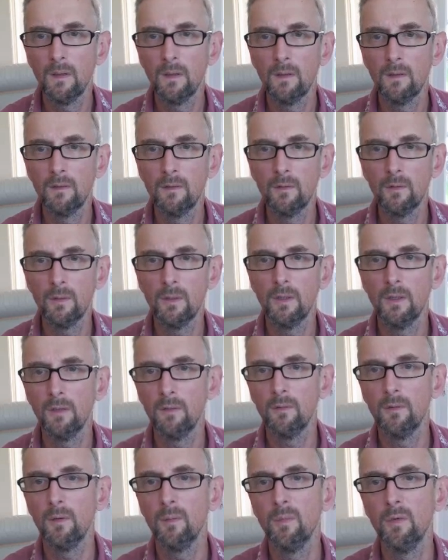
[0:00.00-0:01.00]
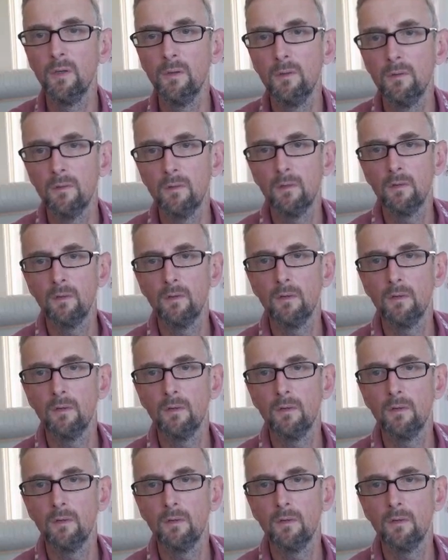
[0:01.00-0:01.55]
Do a hard reboot.